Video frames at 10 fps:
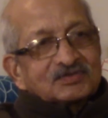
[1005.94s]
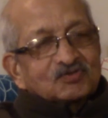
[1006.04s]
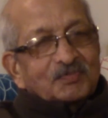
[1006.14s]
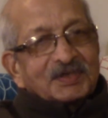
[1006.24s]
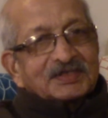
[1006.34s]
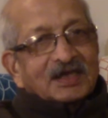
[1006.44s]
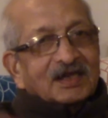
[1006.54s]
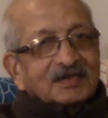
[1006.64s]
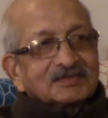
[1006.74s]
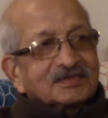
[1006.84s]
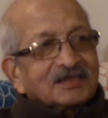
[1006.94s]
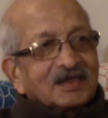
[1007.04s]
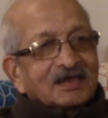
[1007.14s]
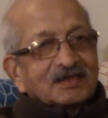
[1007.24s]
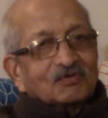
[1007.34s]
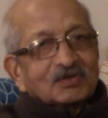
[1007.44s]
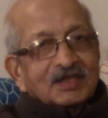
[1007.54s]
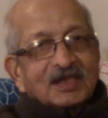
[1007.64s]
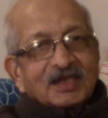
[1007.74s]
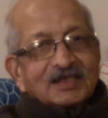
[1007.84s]
So many chakras are there,
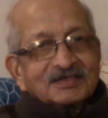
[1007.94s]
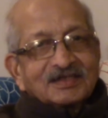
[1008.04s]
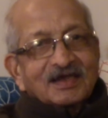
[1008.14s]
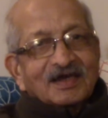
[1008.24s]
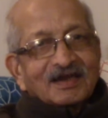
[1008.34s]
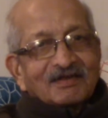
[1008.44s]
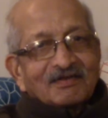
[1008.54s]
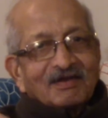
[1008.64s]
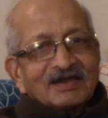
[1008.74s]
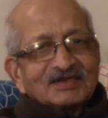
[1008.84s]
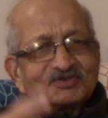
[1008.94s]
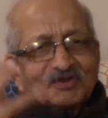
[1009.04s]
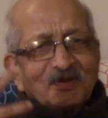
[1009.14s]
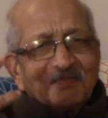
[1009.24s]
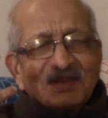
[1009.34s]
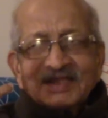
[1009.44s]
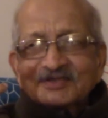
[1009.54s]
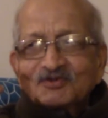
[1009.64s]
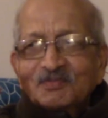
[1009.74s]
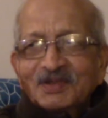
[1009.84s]
Kundalini is there. What? So
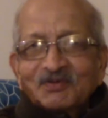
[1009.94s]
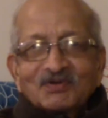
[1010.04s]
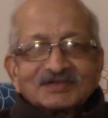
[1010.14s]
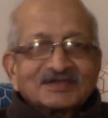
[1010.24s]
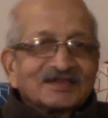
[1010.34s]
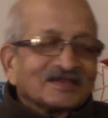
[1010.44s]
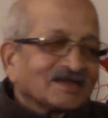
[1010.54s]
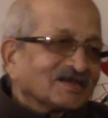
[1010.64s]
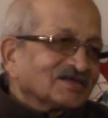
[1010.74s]
many words are there.